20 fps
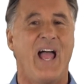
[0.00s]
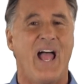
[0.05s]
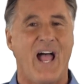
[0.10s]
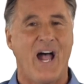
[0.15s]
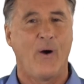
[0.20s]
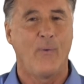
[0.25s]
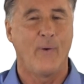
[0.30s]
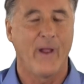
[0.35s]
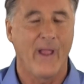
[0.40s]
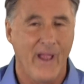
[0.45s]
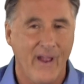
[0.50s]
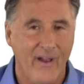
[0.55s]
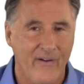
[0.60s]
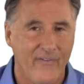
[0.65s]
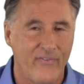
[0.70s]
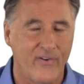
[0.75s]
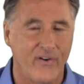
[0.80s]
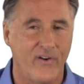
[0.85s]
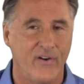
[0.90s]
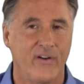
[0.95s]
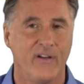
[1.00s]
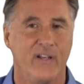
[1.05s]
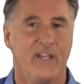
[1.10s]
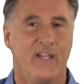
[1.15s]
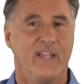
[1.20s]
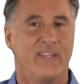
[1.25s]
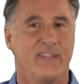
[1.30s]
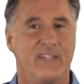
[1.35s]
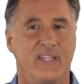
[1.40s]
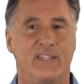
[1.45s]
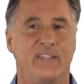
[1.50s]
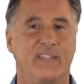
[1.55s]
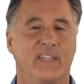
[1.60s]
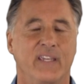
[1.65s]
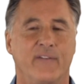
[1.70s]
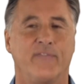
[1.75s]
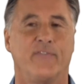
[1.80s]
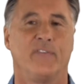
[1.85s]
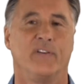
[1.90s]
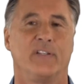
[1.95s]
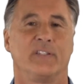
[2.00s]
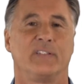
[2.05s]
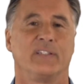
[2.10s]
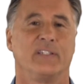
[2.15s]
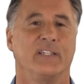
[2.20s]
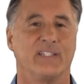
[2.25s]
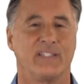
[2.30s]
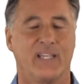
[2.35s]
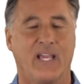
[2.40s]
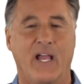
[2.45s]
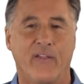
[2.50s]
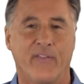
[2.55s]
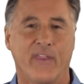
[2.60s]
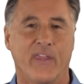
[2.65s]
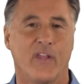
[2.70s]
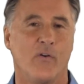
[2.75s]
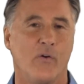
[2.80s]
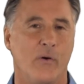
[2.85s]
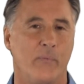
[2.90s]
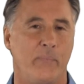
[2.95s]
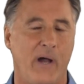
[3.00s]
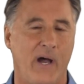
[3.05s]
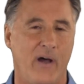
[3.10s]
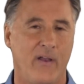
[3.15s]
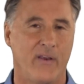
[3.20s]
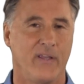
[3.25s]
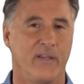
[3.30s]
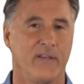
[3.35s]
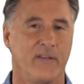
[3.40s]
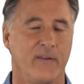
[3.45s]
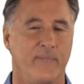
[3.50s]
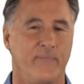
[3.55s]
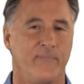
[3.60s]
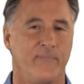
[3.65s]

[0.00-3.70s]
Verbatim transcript: However, the difference is how they go about it.